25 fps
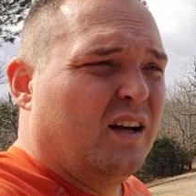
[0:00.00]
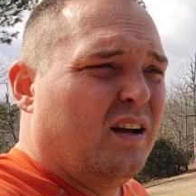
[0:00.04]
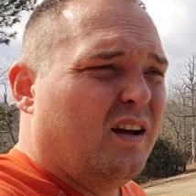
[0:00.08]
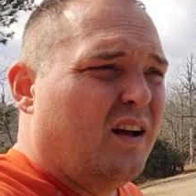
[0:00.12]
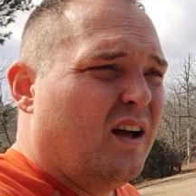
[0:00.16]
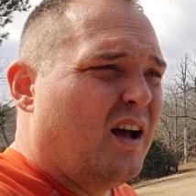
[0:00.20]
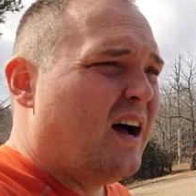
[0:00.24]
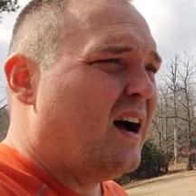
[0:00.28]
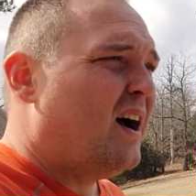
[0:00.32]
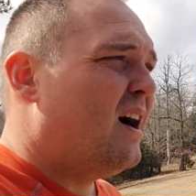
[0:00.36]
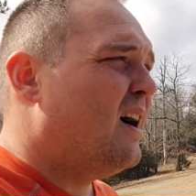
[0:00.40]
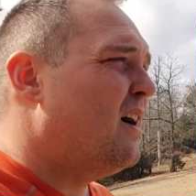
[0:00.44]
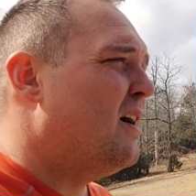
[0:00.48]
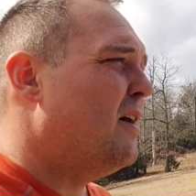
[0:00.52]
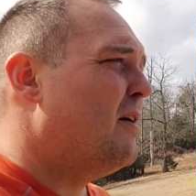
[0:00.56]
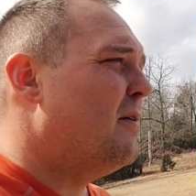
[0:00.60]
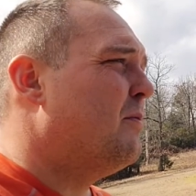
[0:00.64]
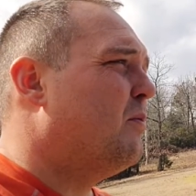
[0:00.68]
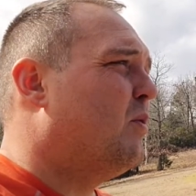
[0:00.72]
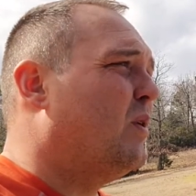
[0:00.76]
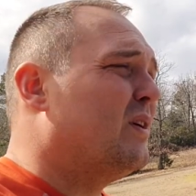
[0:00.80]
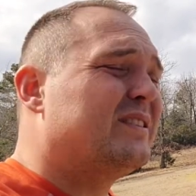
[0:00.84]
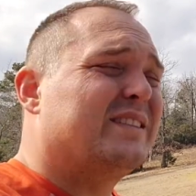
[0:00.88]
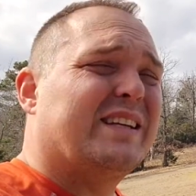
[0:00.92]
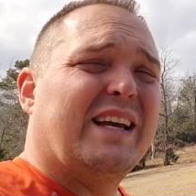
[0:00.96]
uh,
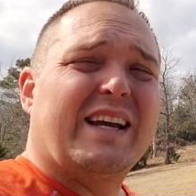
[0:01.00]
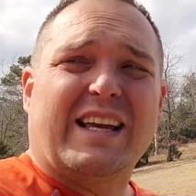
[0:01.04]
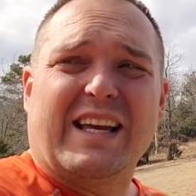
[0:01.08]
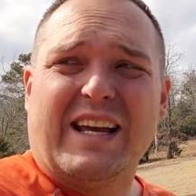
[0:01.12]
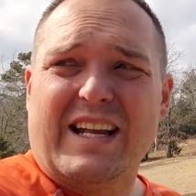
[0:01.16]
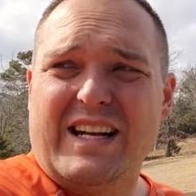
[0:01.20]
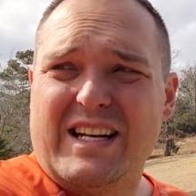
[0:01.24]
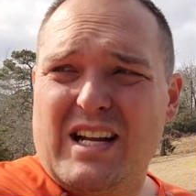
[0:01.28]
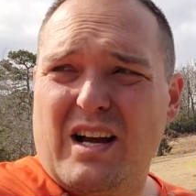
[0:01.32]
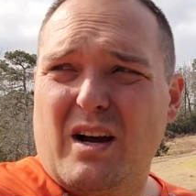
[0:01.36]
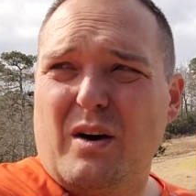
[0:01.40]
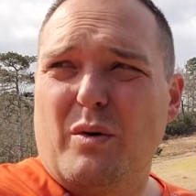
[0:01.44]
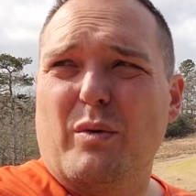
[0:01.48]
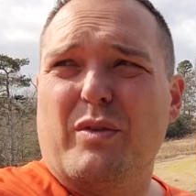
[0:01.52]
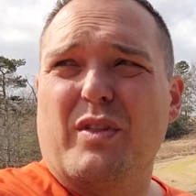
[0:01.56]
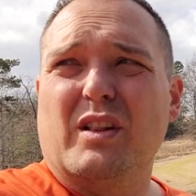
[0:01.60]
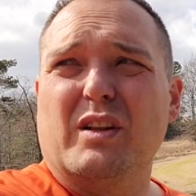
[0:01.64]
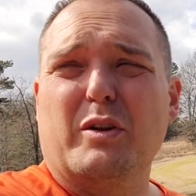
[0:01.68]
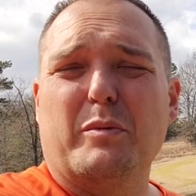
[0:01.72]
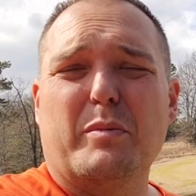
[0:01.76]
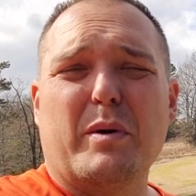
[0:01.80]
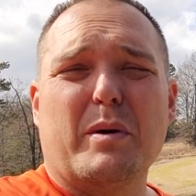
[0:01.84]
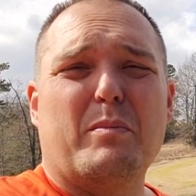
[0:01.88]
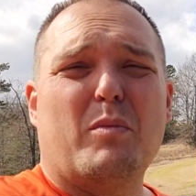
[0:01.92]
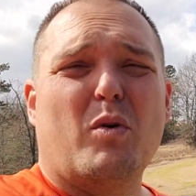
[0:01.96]
once I get done with a
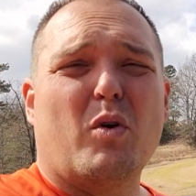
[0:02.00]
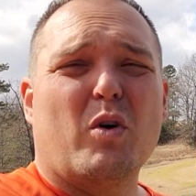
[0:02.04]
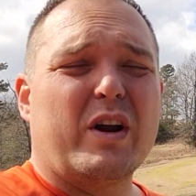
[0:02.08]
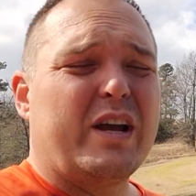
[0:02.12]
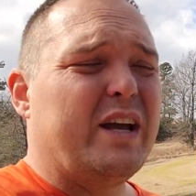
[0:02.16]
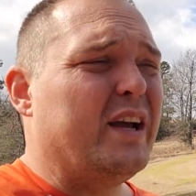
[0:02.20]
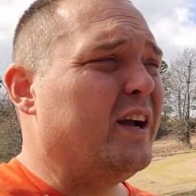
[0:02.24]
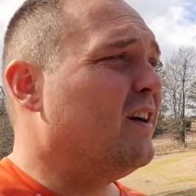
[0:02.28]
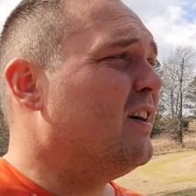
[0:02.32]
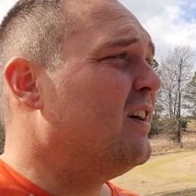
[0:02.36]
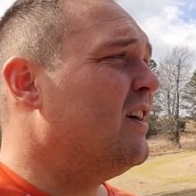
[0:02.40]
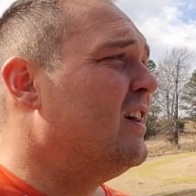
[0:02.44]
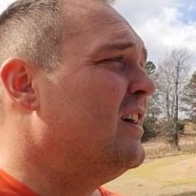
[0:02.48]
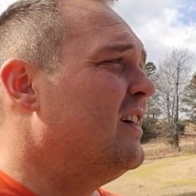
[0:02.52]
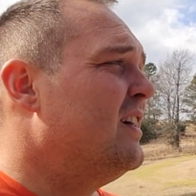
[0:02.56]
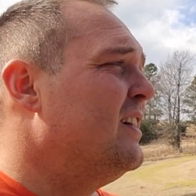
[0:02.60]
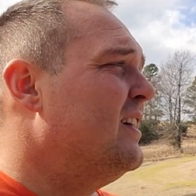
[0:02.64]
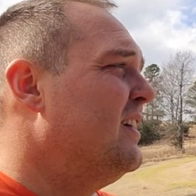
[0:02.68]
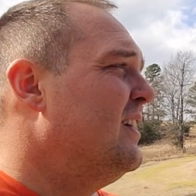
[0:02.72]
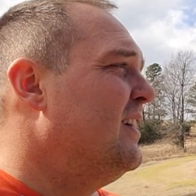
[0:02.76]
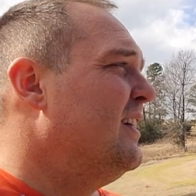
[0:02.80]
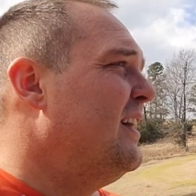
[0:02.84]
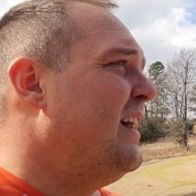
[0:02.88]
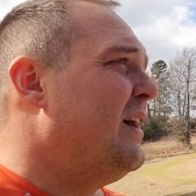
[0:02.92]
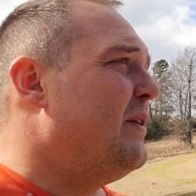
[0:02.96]
little bit more here,
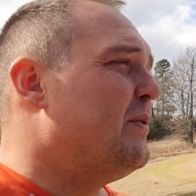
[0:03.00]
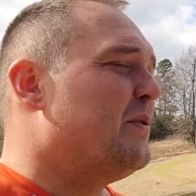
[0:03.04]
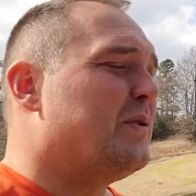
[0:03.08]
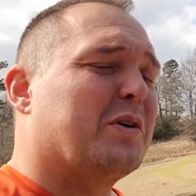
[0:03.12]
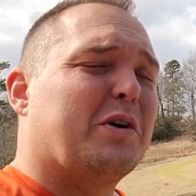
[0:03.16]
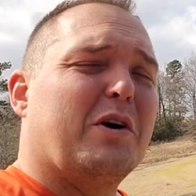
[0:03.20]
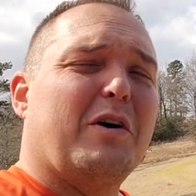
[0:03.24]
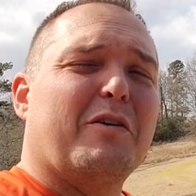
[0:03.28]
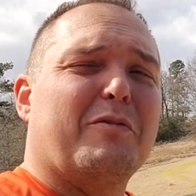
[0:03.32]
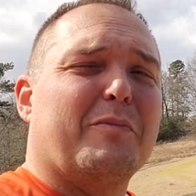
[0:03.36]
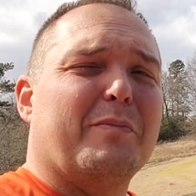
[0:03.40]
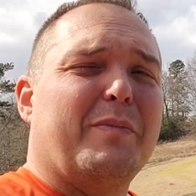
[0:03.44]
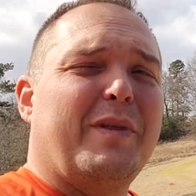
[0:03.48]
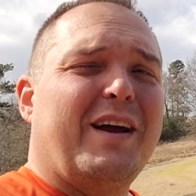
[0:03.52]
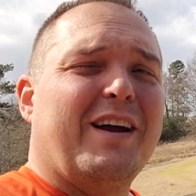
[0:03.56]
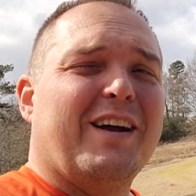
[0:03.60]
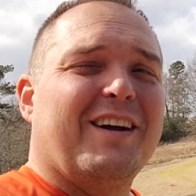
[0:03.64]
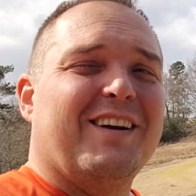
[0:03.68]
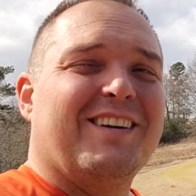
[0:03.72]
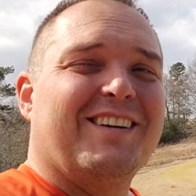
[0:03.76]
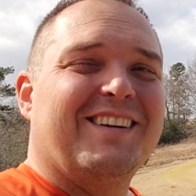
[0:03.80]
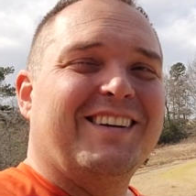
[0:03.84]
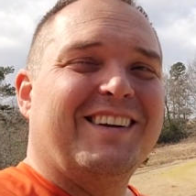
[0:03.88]
and we'll go from there.